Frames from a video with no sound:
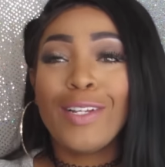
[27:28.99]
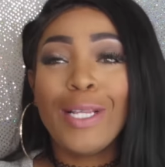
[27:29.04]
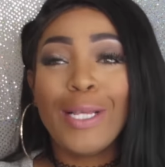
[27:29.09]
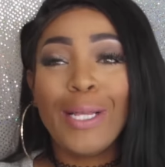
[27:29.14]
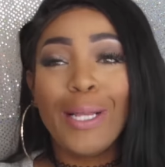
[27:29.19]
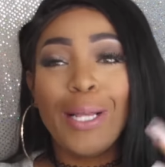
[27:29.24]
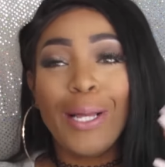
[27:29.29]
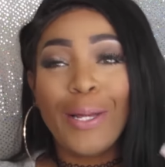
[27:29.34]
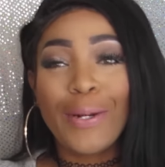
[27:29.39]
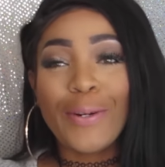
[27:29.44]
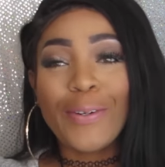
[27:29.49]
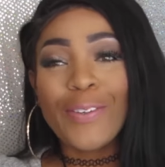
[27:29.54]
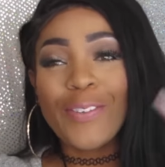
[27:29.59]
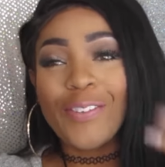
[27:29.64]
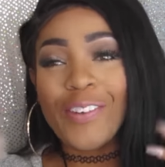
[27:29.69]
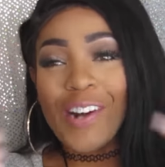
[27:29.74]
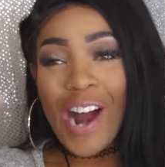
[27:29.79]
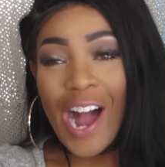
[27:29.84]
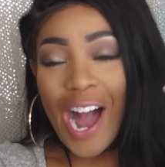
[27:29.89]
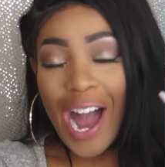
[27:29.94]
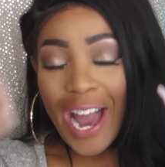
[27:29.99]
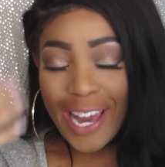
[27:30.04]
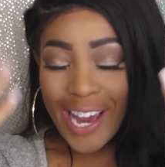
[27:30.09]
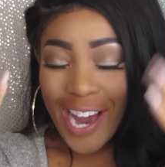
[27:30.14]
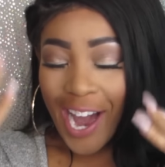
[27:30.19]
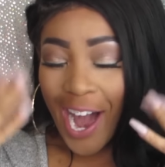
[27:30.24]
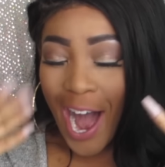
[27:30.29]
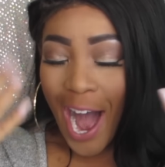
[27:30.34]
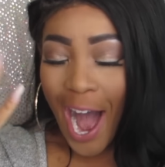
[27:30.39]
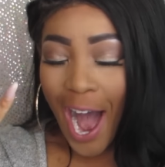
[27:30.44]
little
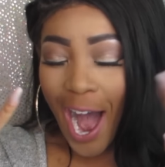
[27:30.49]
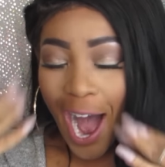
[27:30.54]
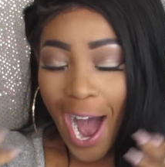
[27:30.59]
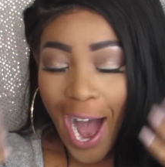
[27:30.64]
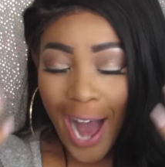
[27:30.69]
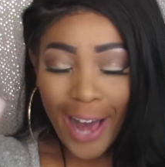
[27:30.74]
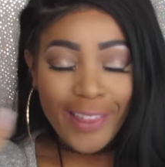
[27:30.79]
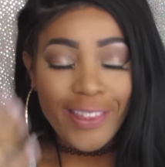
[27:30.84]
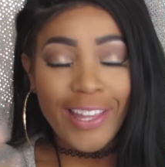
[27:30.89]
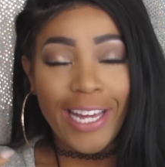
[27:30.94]
Riyah.